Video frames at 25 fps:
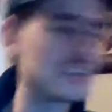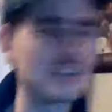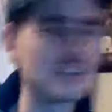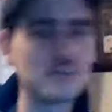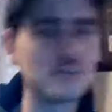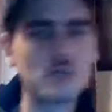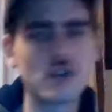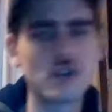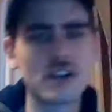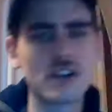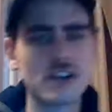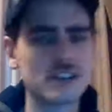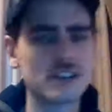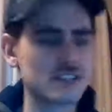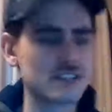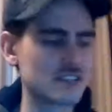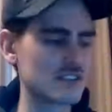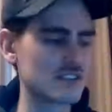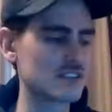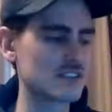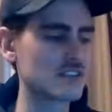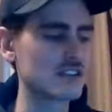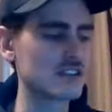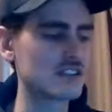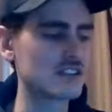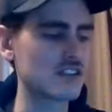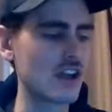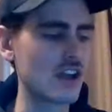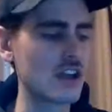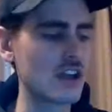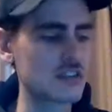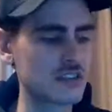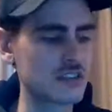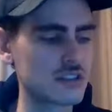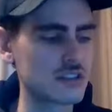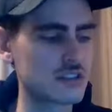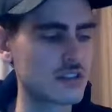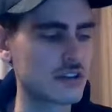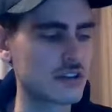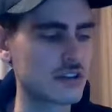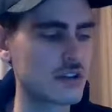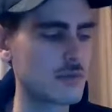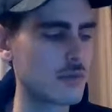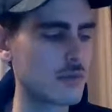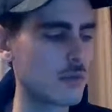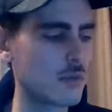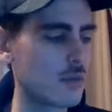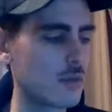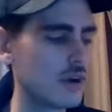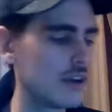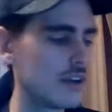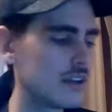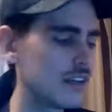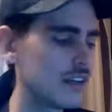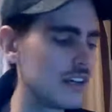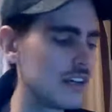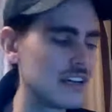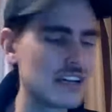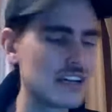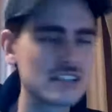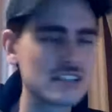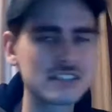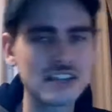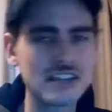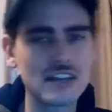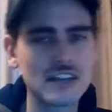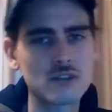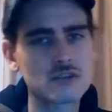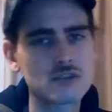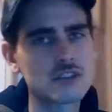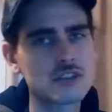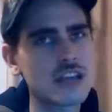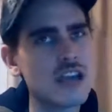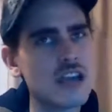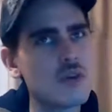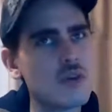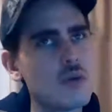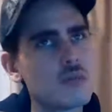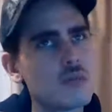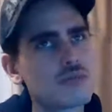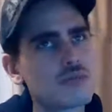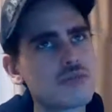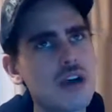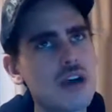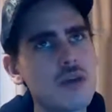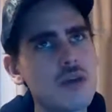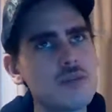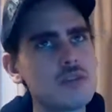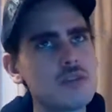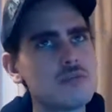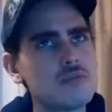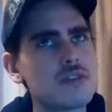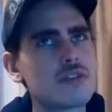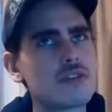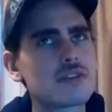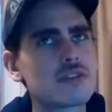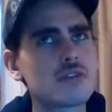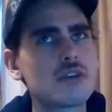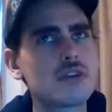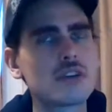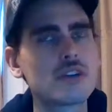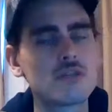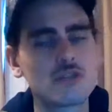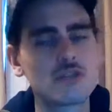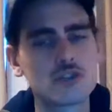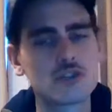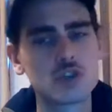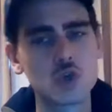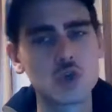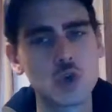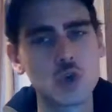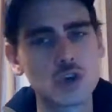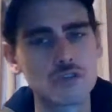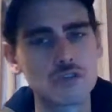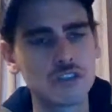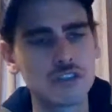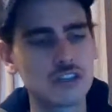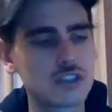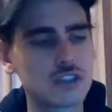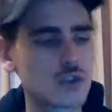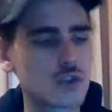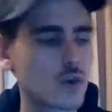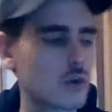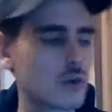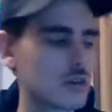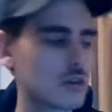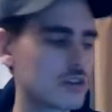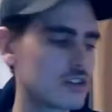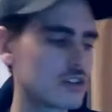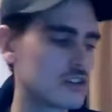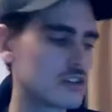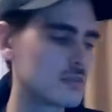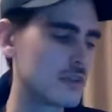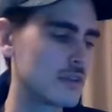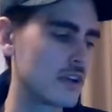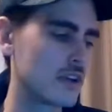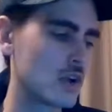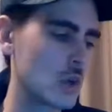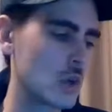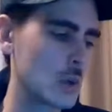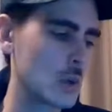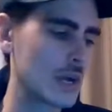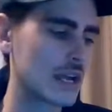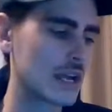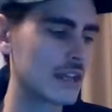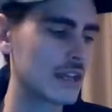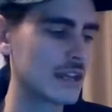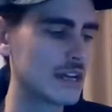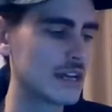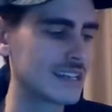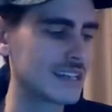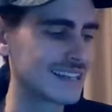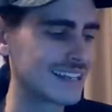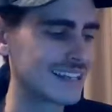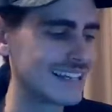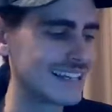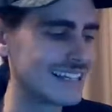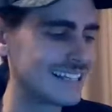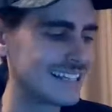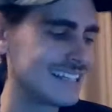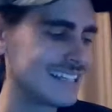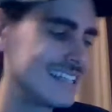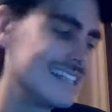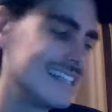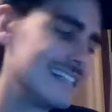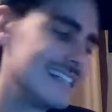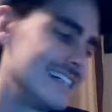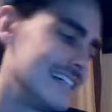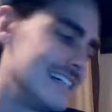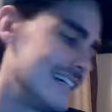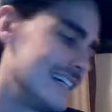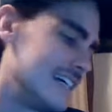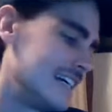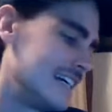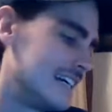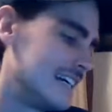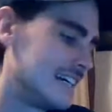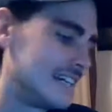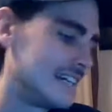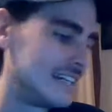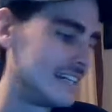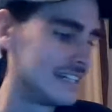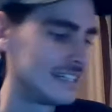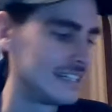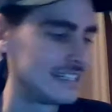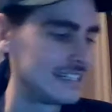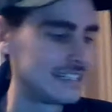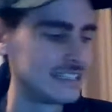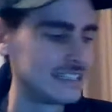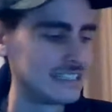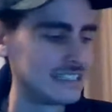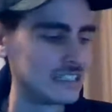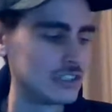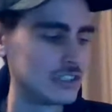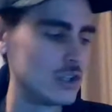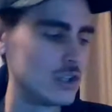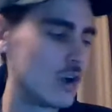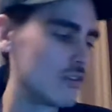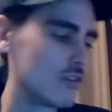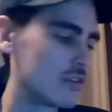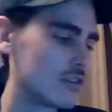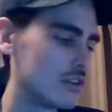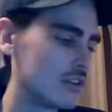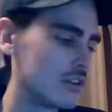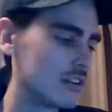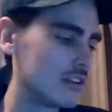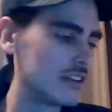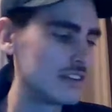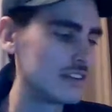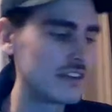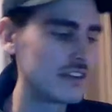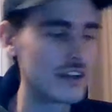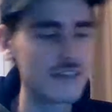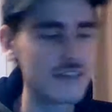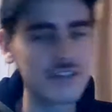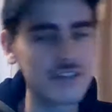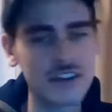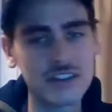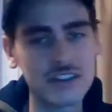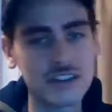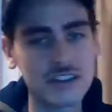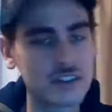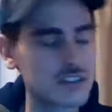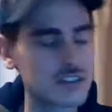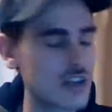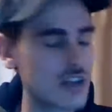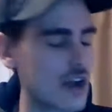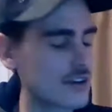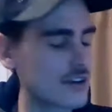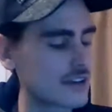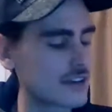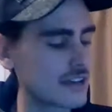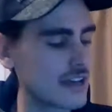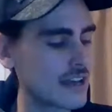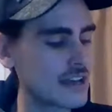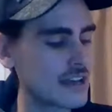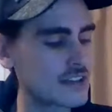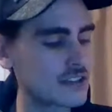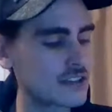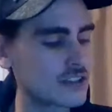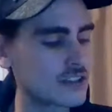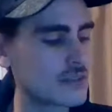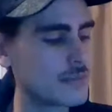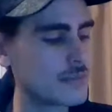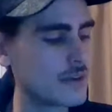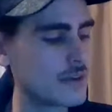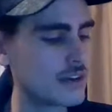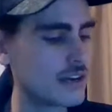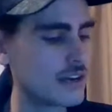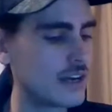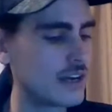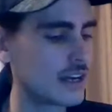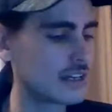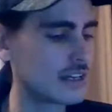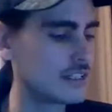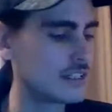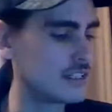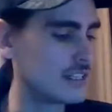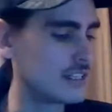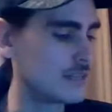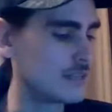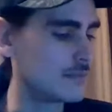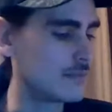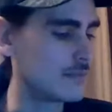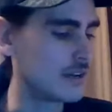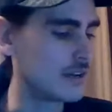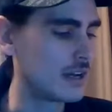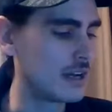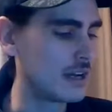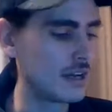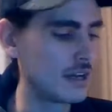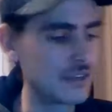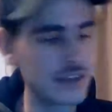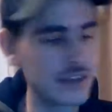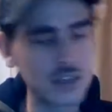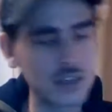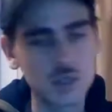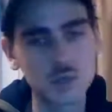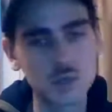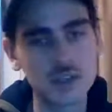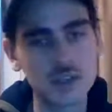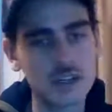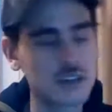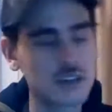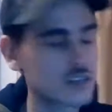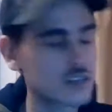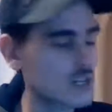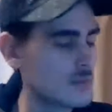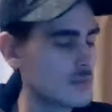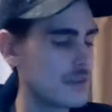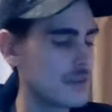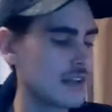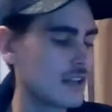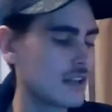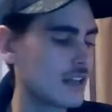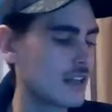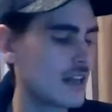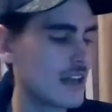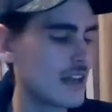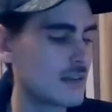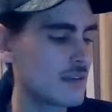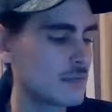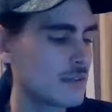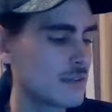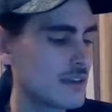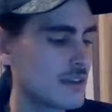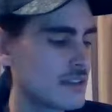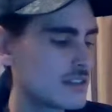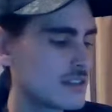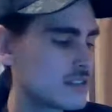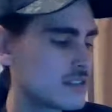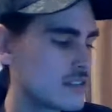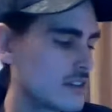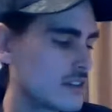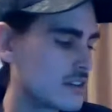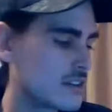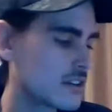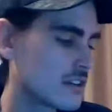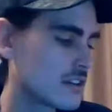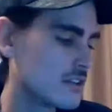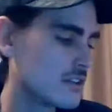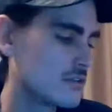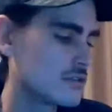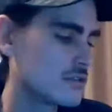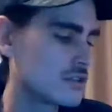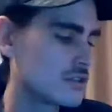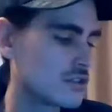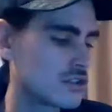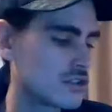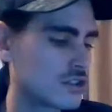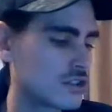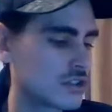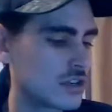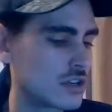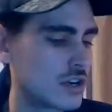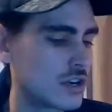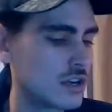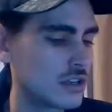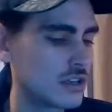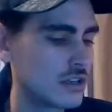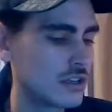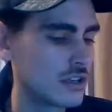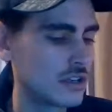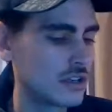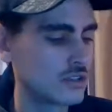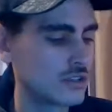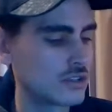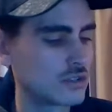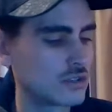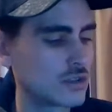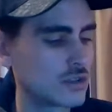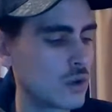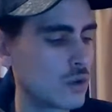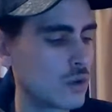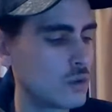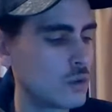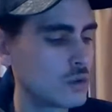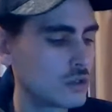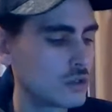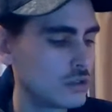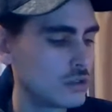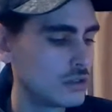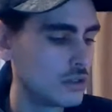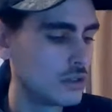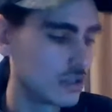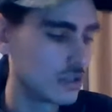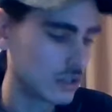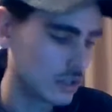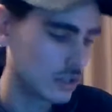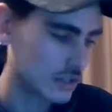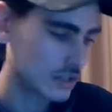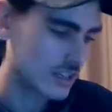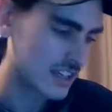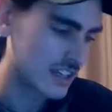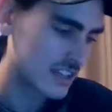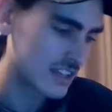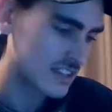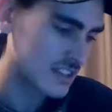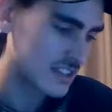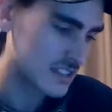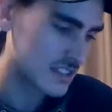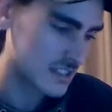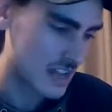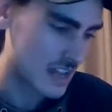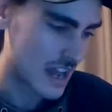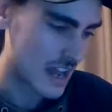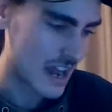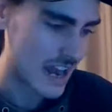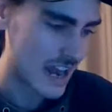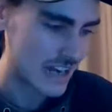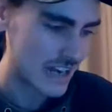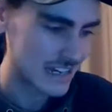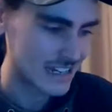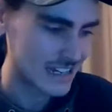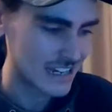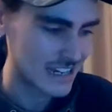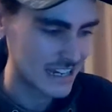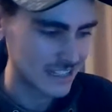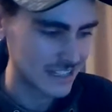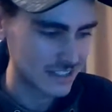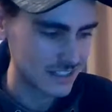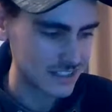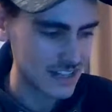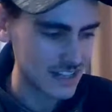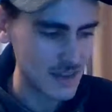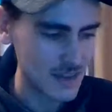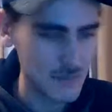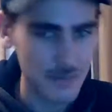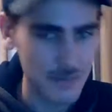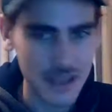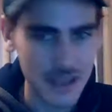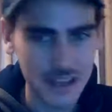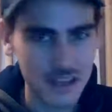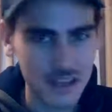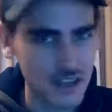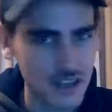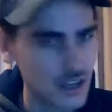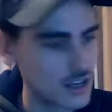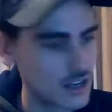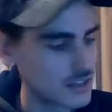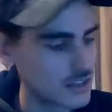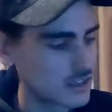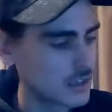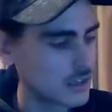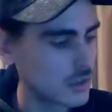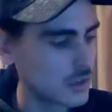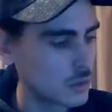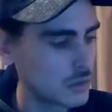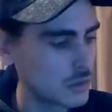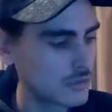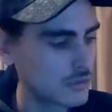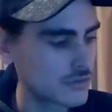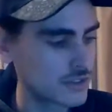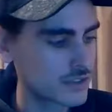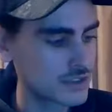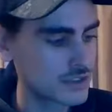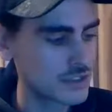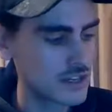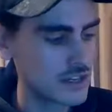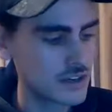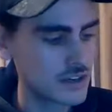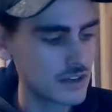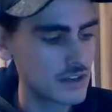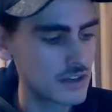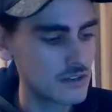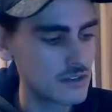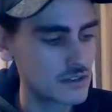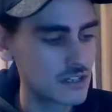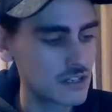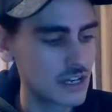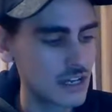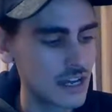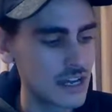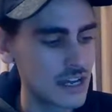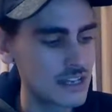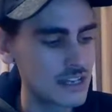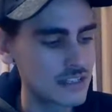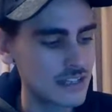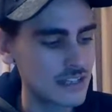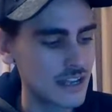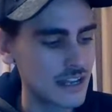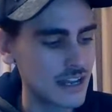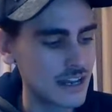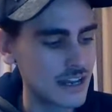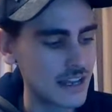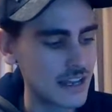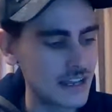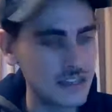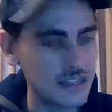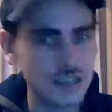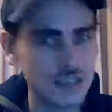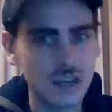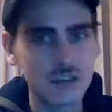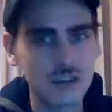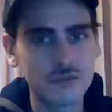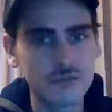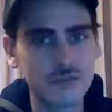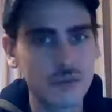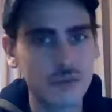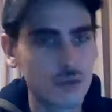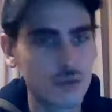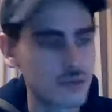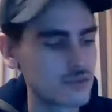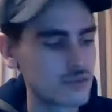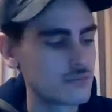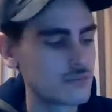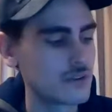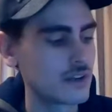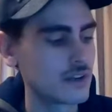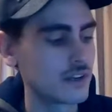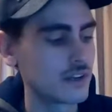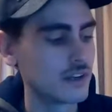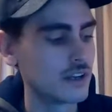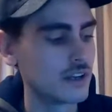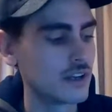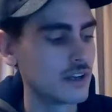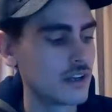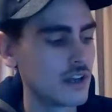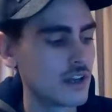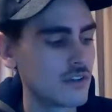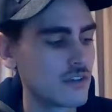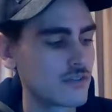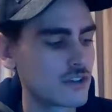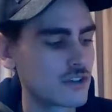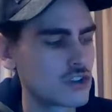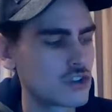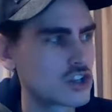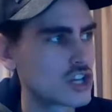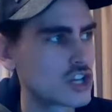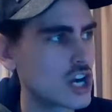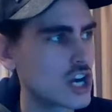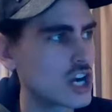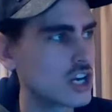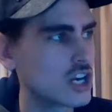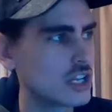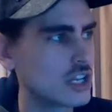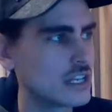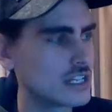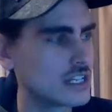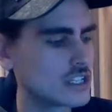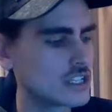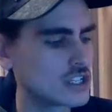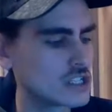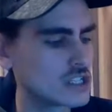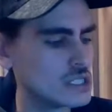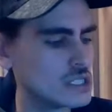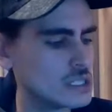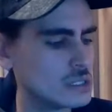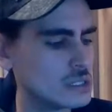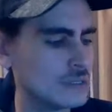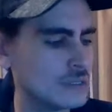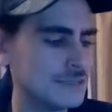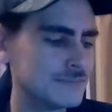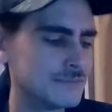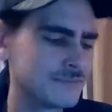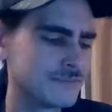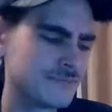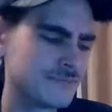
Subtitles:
a little more inconsistent. Giles is their number one. San Jose will probably be throwing a short ridge. Corner has been going a lot lately. No real lean there. If anything, Stockton, guys, just a better hockey team. The next one here is going to be a client play, Syracuse and Charlotte on the total. Looking at the side, looking at Mike Condon going for Syracuse, guys, and Anton Forsberg for Charlotte. So